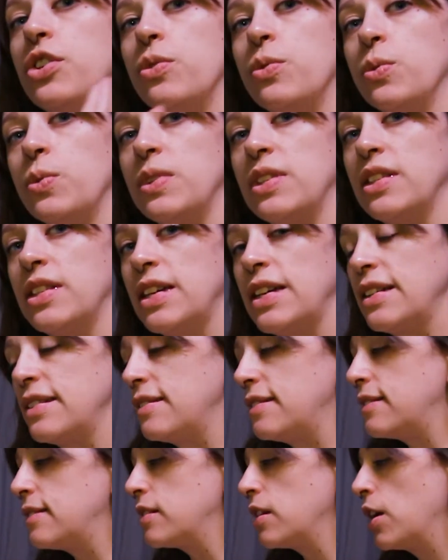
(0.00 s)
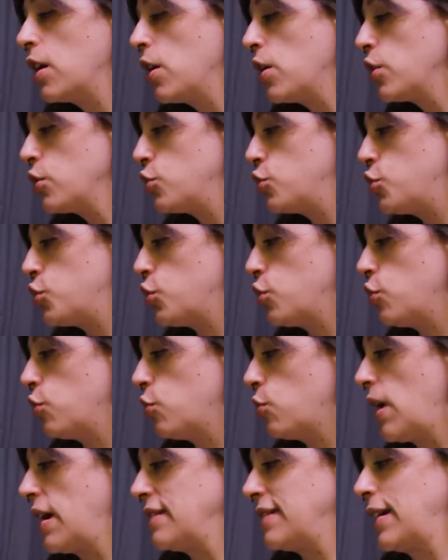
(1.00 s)
use this
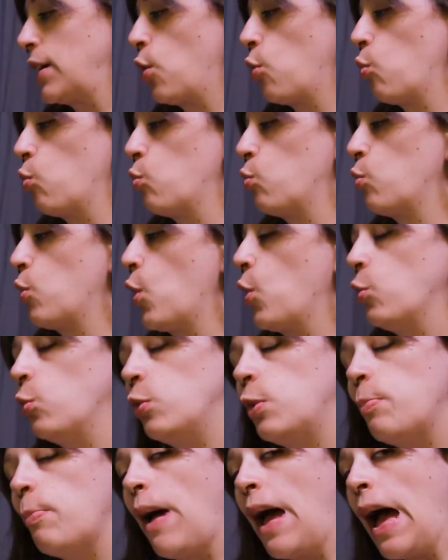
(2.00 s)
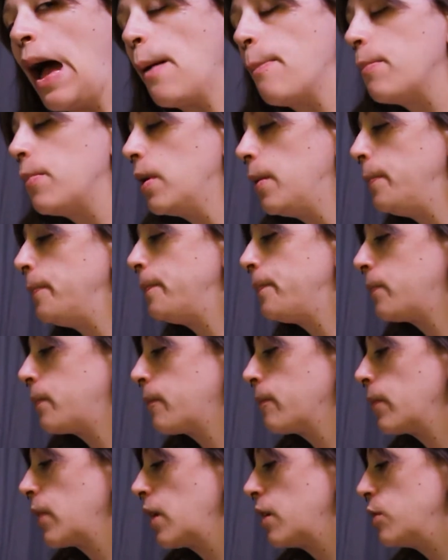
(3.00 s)
as like a road map
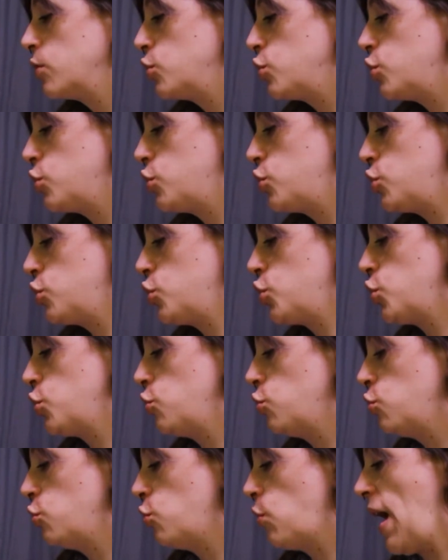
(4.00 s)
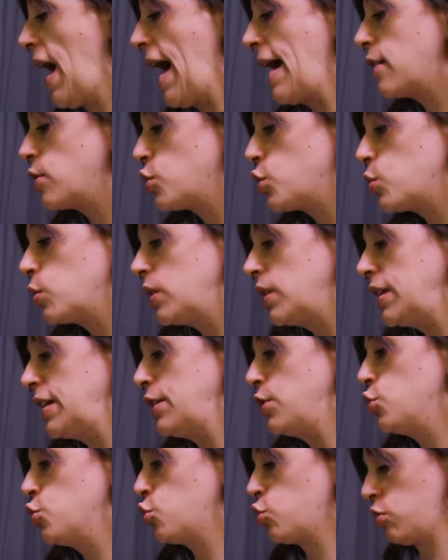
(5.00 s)
to
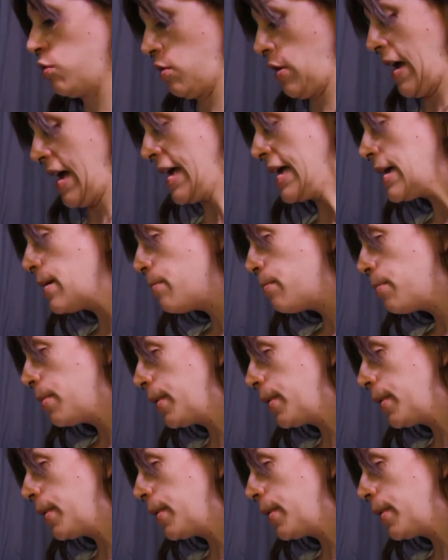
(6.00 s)
actually drape.